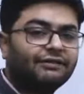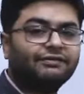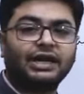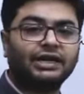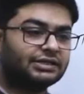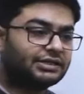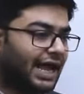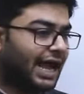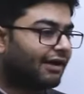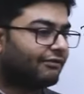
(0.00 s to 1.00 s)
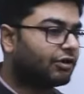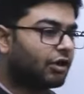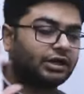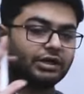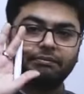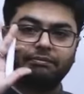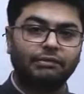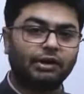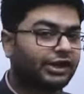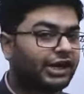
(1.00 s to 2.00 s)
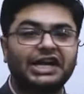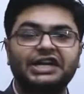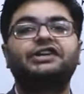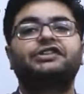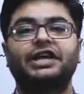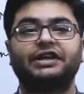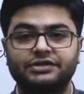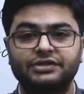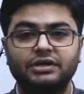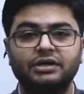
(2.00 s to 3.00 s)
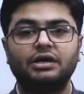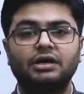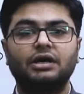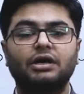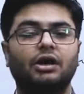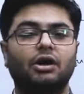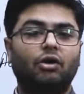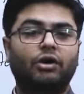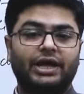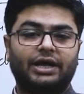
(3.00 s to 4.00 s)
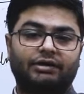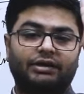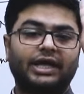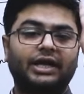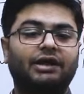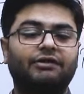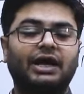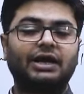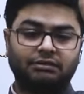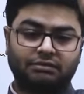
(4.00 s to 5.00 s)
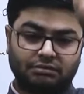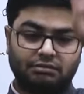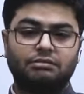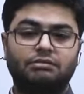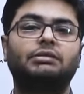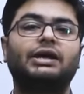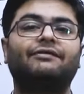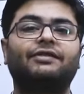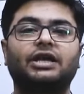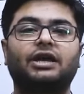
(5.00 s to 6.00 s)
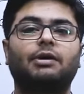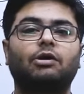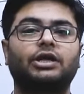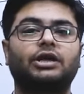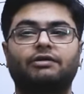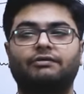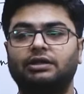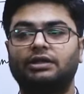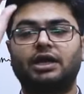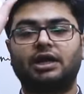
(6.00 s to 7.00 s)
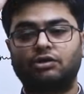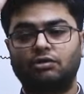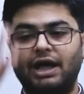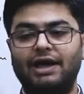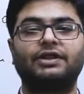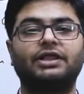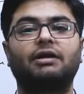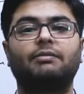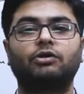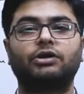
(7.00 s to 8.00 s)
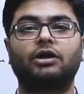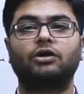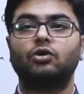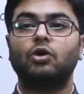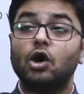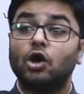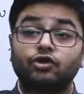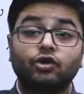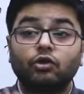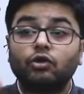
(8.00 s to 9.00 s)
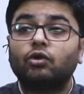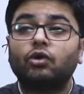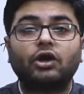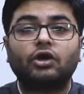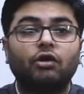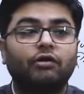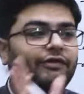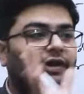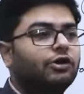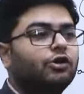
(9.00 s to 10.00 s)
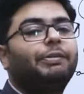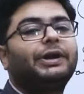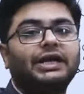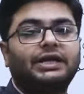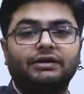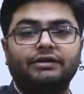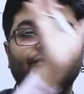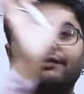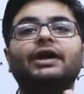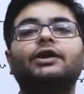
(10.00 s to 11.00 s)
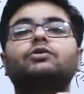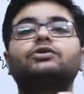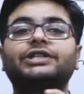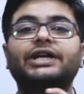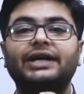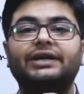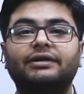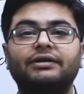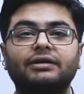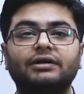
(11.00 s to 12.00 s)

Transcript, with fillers: they have done is they have not related things. Okay, thinker 1, everything about thinker 1. Thinker 2, everything about thinker 2. So you do not know where to pin it, where to stick it.